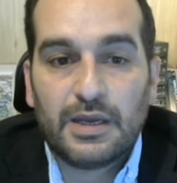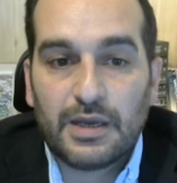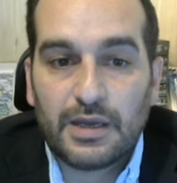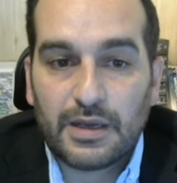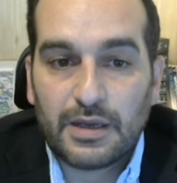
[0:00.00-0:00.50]

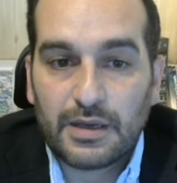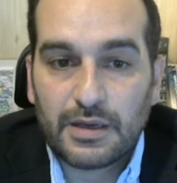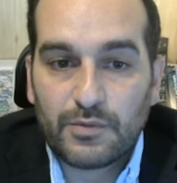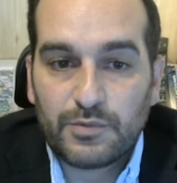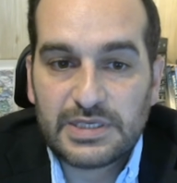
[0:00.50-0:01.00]

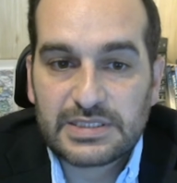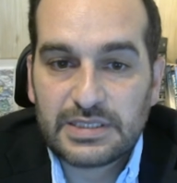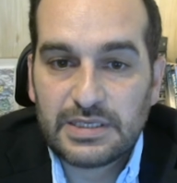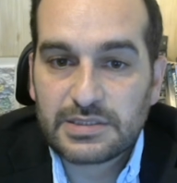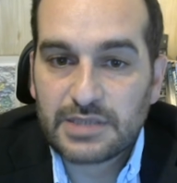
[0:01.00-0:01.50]
We
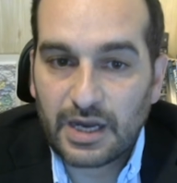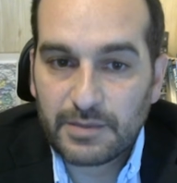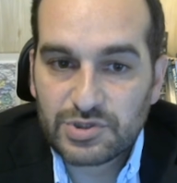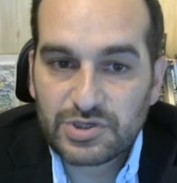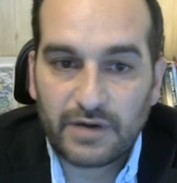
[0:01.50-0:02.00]
see
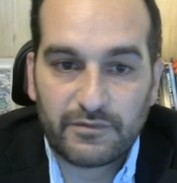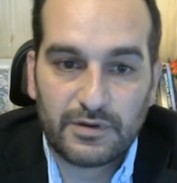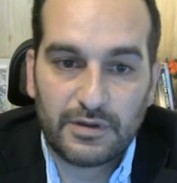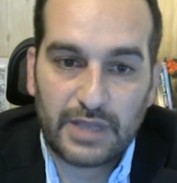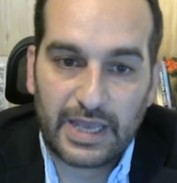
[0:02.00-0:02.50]
time
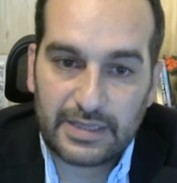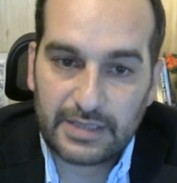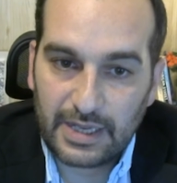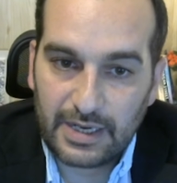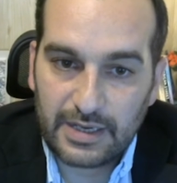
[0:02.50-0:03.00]
travel and
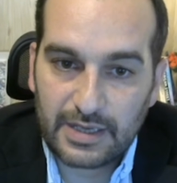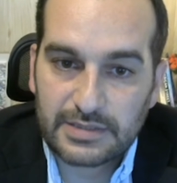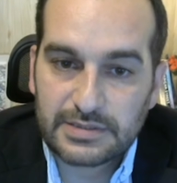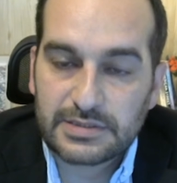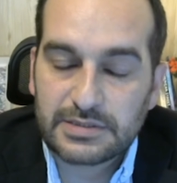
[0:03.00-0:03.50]

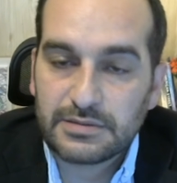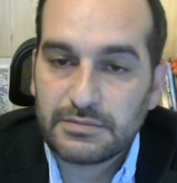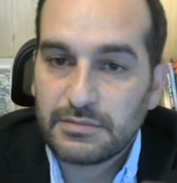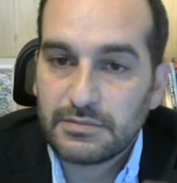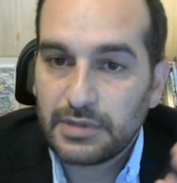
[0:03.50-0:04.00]
aliens
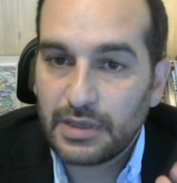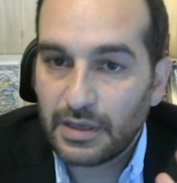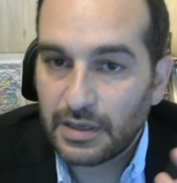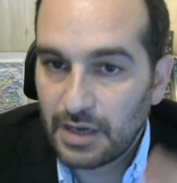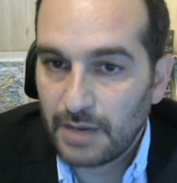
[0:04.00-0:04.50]

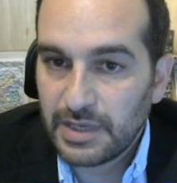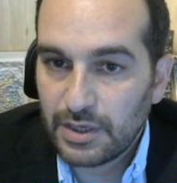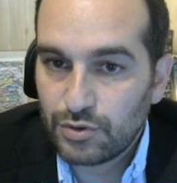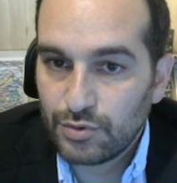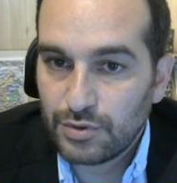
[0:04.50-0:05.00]
coming
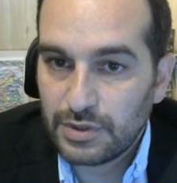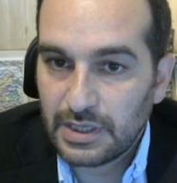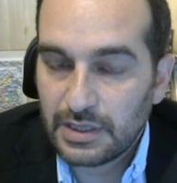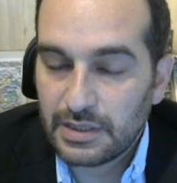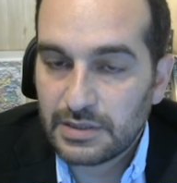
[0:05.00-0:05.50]
to
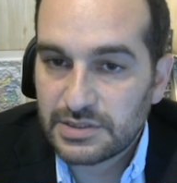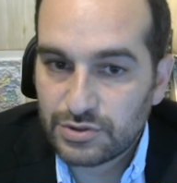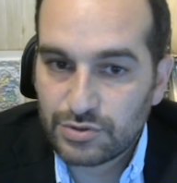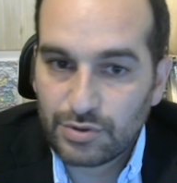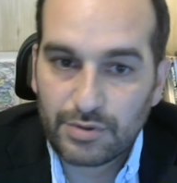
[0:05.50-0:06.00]
the
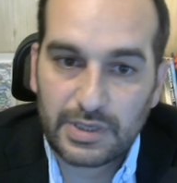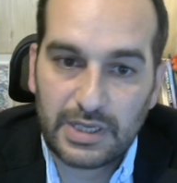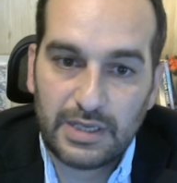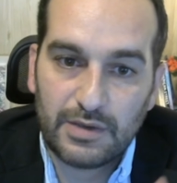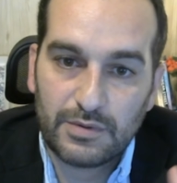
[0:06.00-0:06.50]

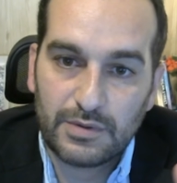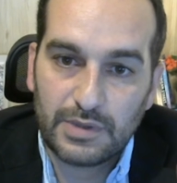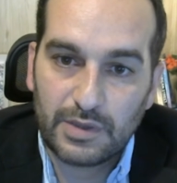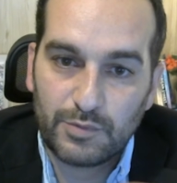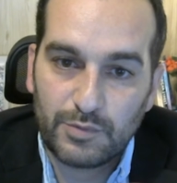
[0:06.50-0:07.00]
story,
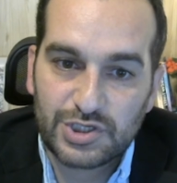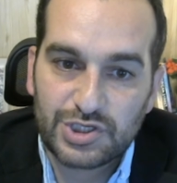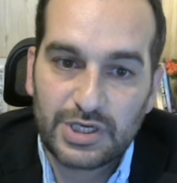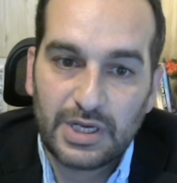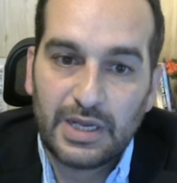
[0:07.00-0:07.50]

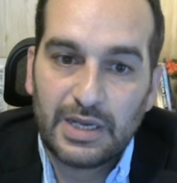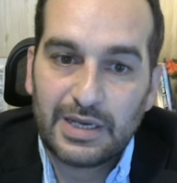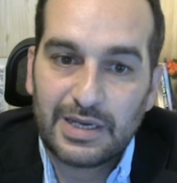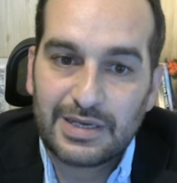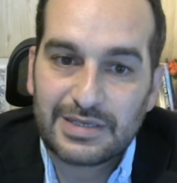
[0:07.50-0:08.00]
which
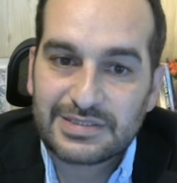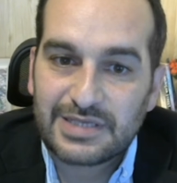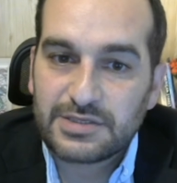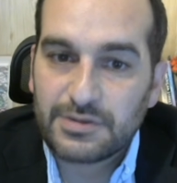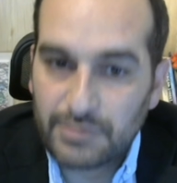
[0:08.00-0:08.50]

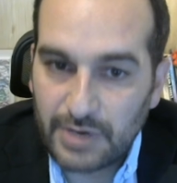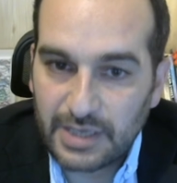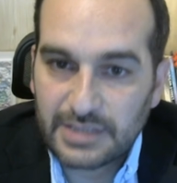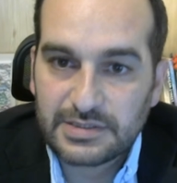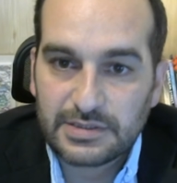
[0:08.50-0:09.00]

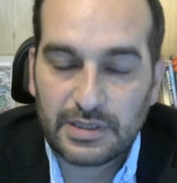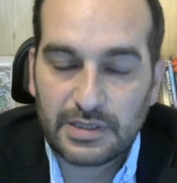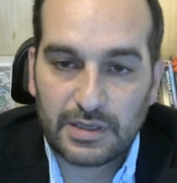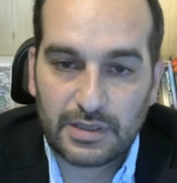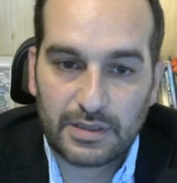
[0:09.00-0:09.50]
satirize
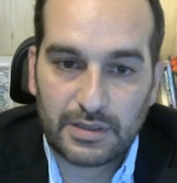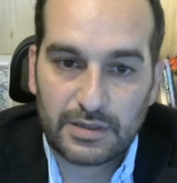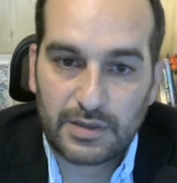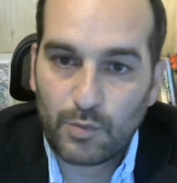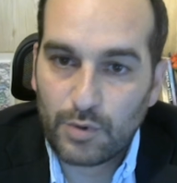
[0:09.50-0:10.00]

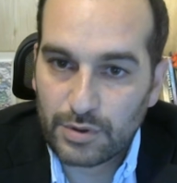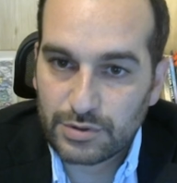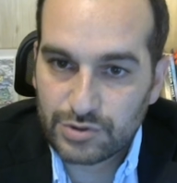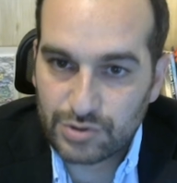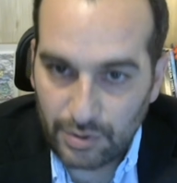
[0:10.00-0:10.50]
the war
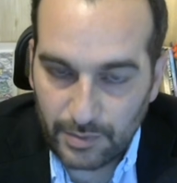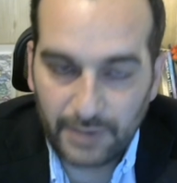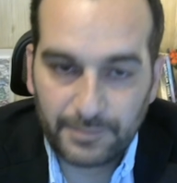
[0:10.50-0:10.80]
trauma.